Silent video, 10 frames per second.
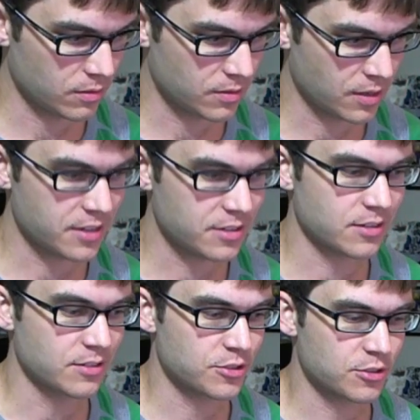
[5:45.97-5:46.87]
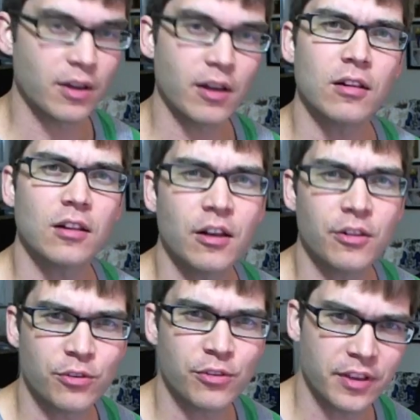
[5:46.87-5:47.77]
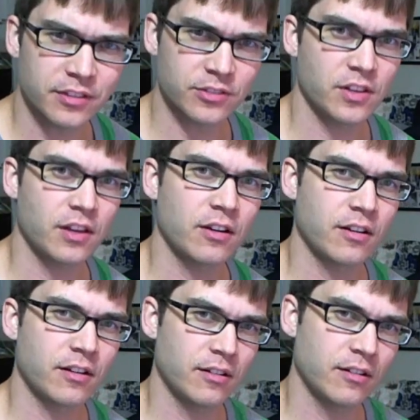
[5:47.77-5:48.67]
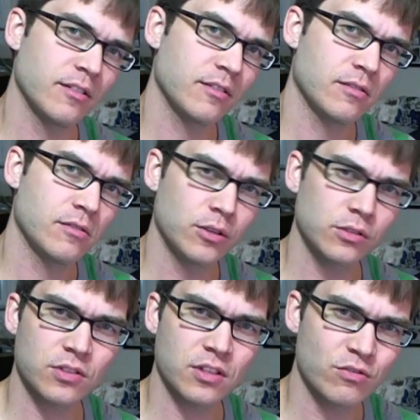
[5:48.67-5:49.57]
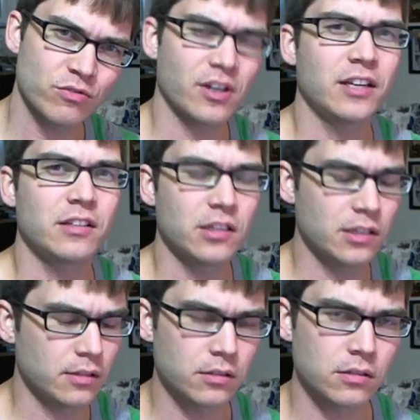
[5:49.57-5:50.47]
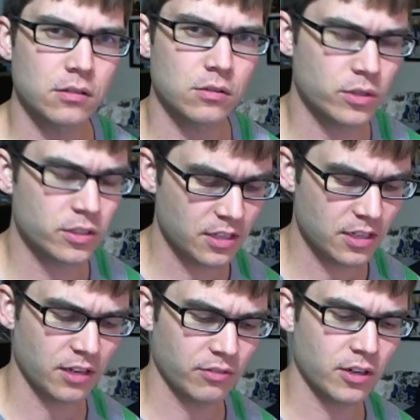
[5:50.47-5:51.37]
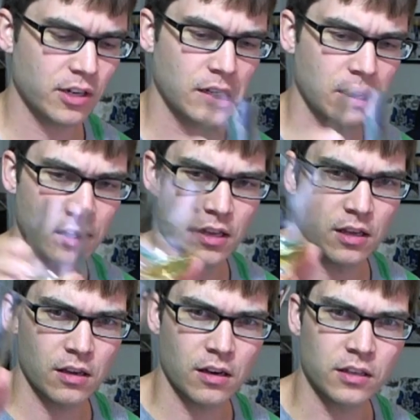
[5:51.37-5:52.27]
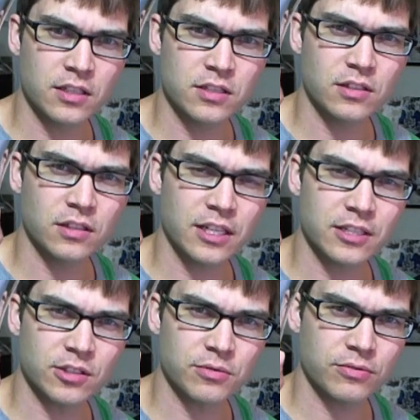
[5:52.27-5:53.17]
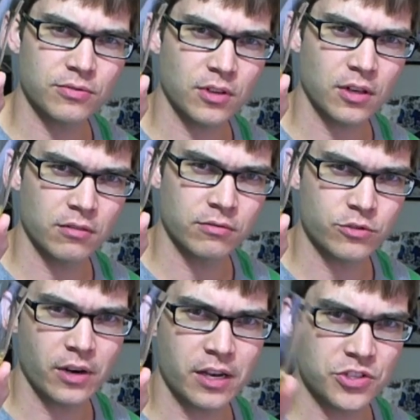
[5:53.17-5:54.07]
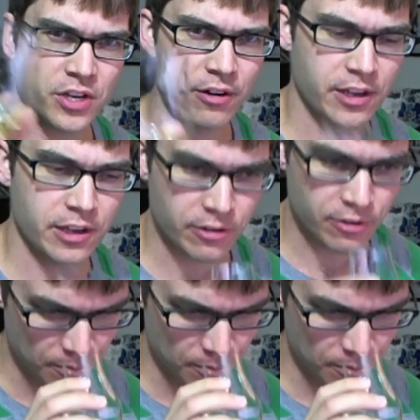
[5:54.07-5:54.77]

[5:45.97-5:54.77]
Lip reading: taste and smell other things that are notes that you find in whiskey, and I've got a teensy glass of dry sherry here.